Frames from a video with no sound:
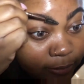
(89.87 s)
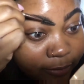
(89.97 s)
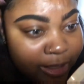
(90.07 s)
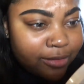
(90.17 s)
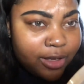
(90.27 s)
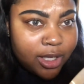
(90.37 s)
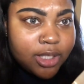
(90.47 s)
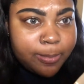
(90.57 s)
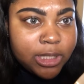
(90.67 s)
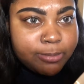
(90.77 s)
So
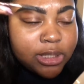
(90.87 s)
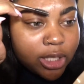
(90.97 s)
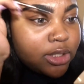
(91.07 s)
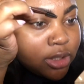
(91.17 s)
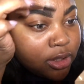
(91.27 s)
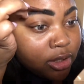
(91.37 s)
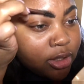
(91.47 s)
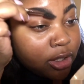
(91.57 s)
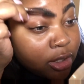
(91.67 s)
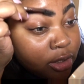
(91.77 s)
now I'm taking a
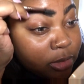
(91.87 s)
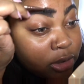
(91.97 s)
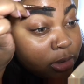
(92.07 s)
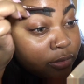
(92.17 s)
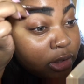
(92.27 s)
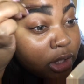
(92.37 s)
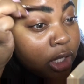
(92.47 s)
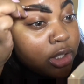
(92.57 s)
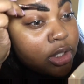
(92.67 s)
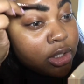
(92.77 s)
spoolie, brushing out
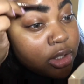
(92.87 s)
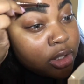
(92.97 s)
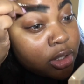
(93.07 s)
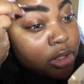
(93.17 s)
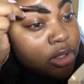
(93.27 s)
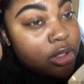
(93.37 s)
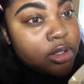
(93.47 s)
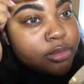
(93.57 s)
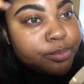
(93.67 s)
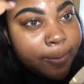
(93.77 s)
all of that
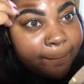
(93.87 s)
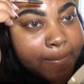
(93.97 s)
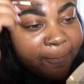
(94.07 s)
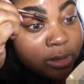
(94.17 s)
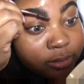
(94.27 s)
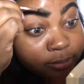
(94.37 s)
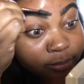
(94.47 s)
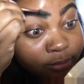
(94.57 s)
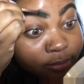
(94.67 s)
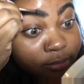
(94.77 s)
to make
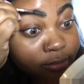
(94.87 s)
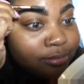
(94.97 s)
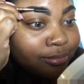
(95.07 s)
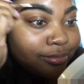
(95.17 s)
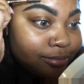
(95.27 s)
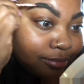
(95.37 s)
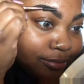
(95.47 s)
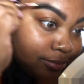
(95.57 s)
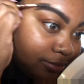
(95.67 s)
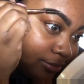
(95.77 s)
it look blended and
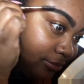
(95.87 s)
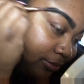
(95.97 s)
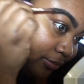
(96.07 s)
stuff.